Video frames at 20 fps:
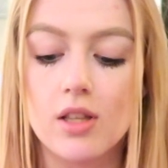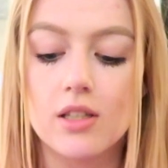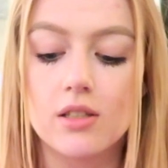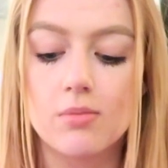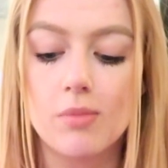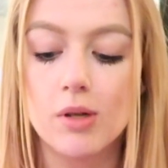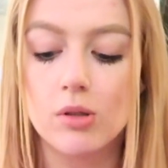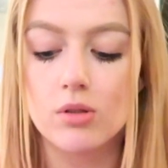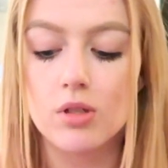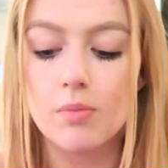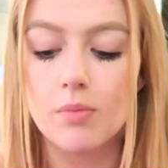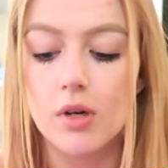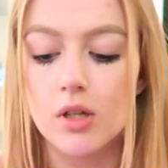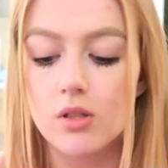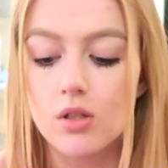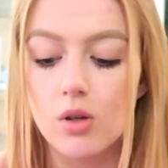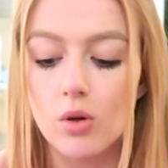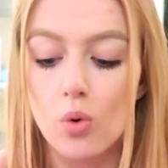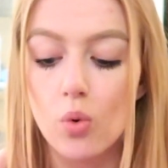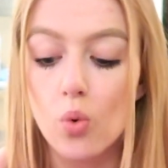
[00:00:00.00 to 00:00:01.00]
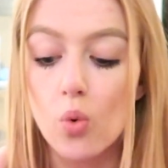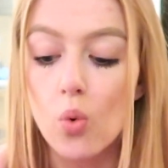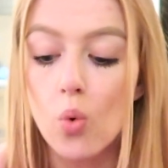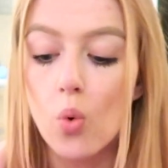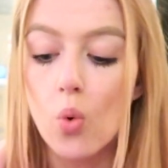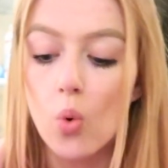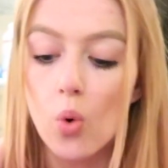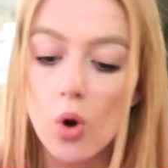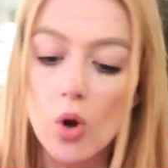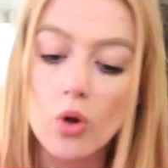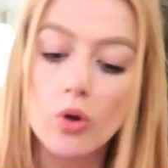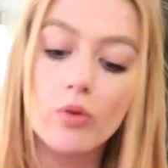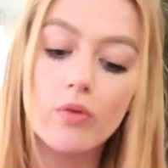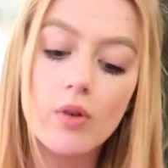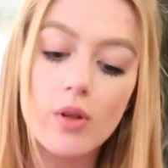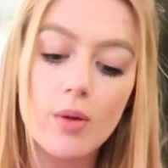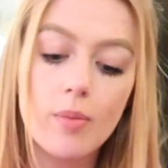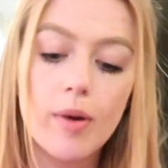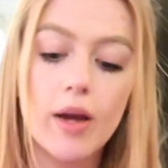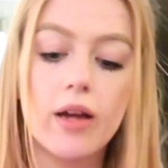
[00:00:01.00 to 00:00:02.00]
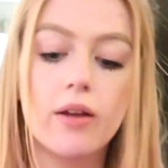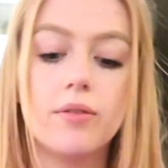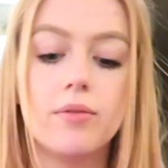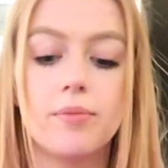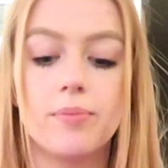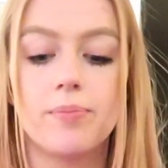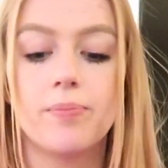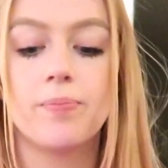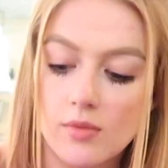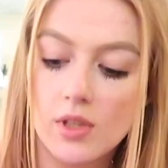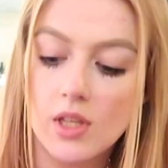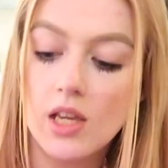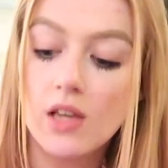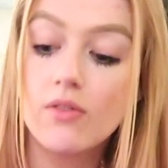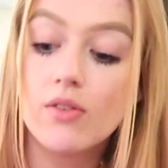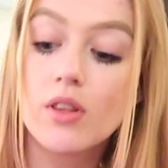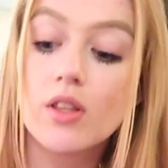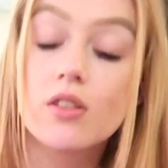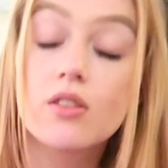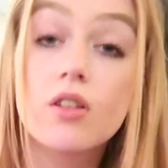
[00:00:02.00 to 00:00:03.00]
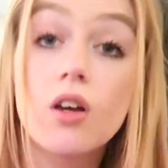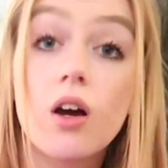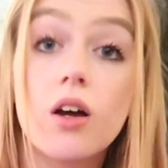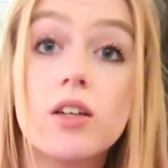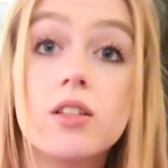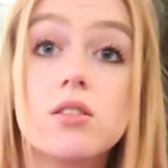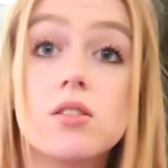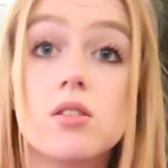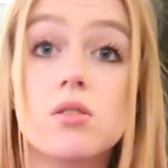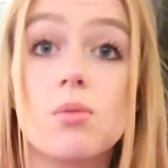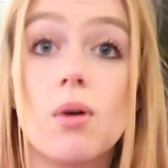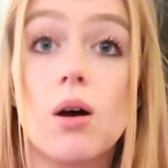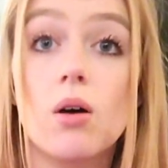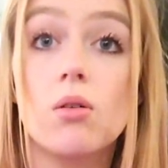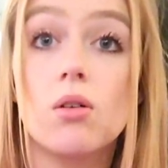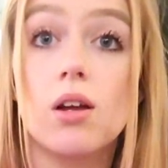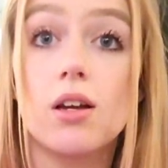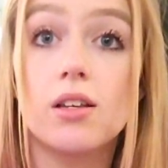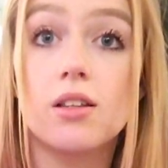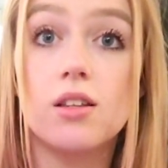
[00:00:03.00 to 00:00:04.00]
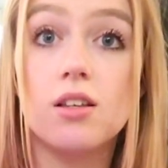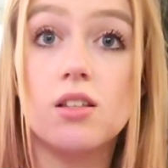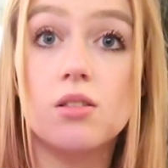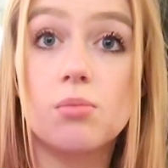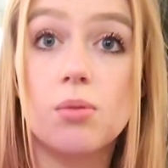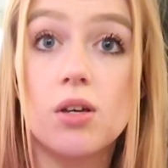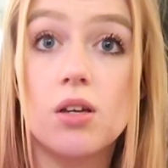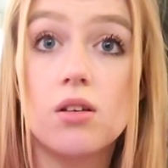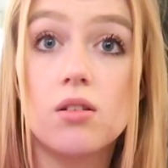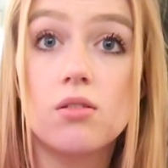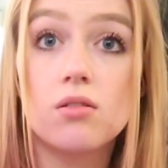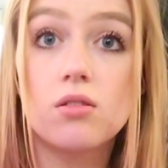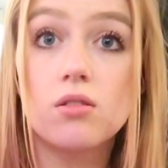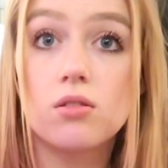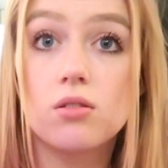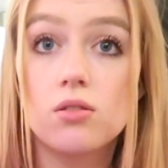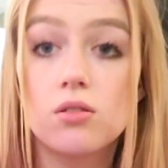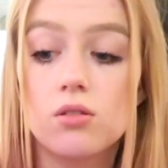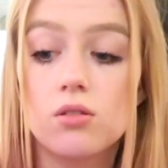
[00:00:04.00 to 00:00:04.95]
there's melted butter all over the pan. Even the sides as well, like these bits.